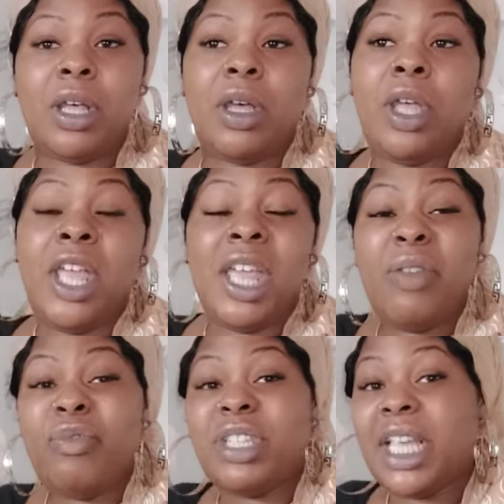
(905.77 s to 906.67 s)
an
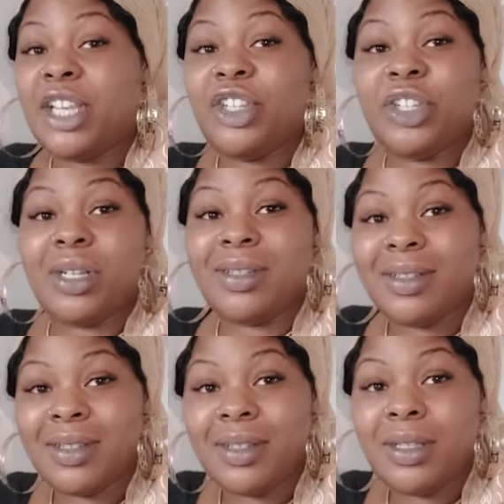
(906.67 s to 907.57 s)

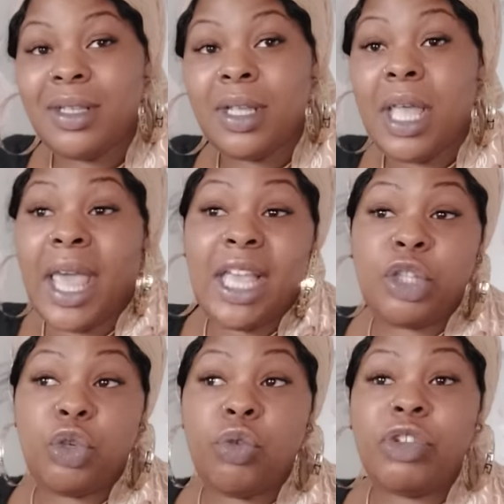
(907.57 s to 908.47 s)
invitation. Hey,
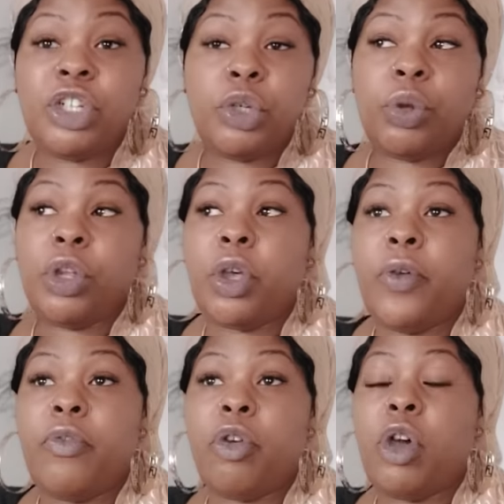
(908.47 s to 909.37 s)
Taurus, do you want to go
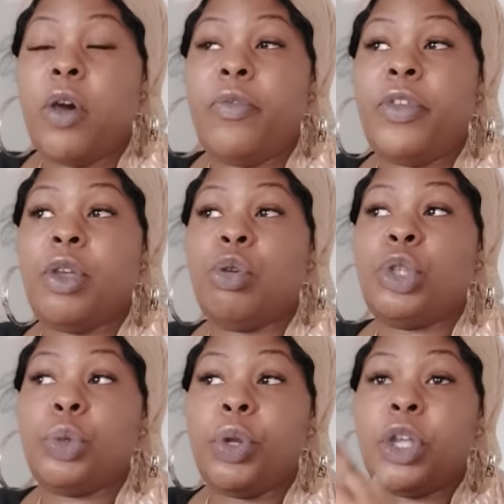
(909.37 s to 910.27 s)
for a coffee or
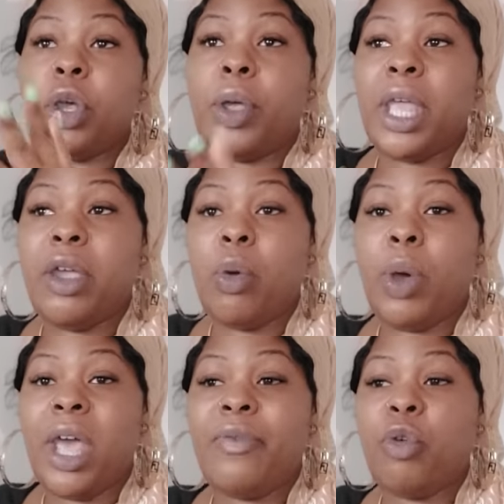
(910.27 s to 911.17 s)
do you want to go here or
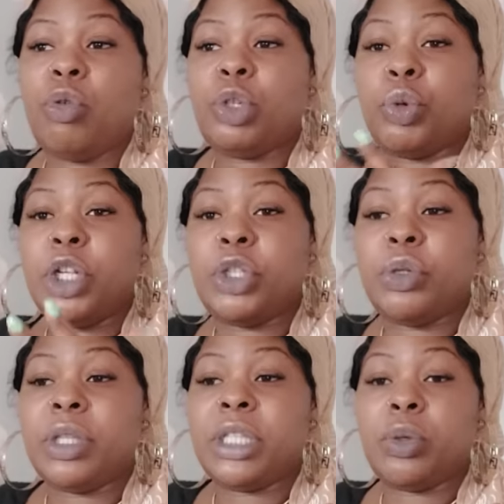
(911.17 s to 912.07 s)
whatever? Or do you want to
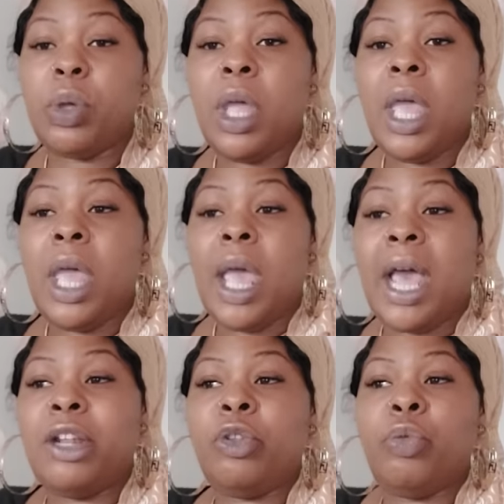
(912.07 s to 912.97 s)
do this? Or
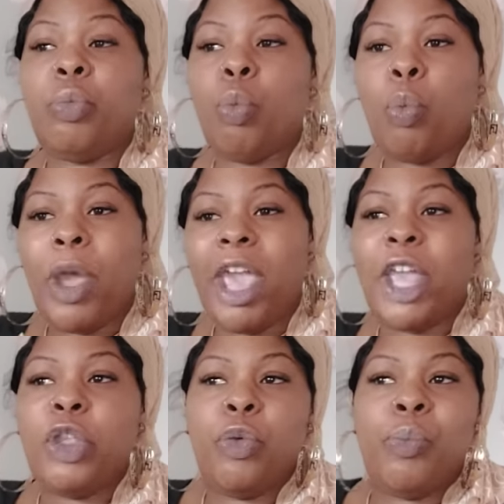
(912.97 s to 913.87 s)
and where
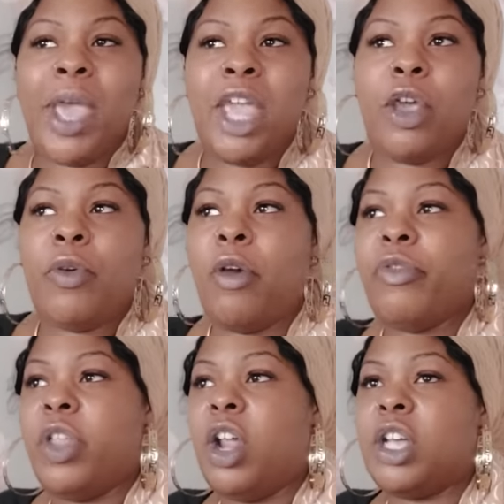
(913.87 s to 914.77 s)
you may,
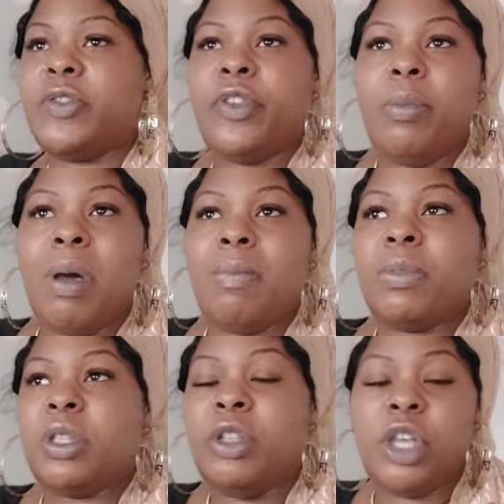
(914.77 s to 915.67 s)
over the last few
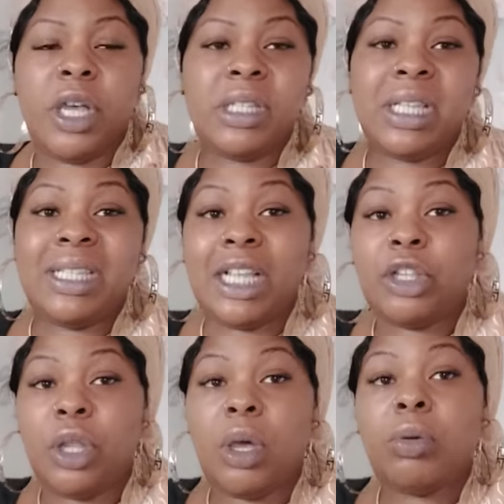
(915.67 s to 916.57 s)
months, years,
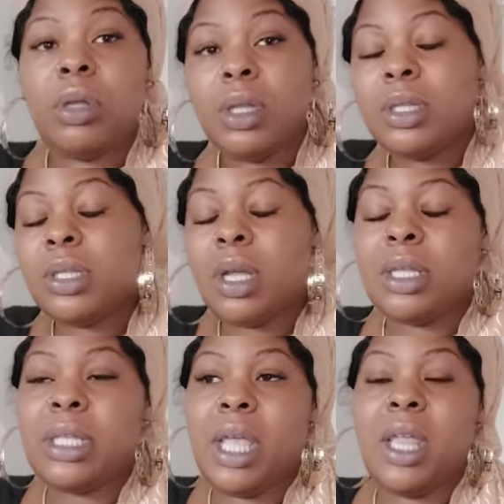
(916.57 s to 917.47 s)
said no,
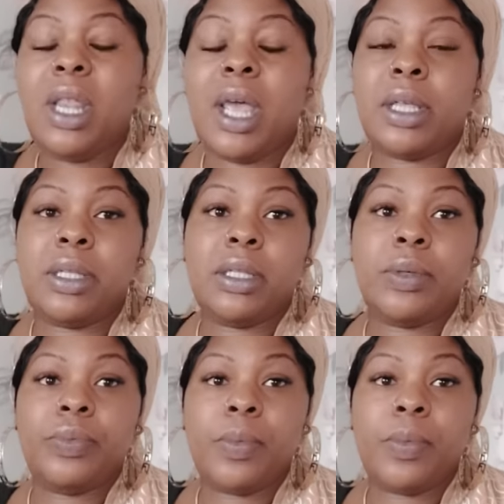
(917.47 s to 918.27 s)
start saying yes.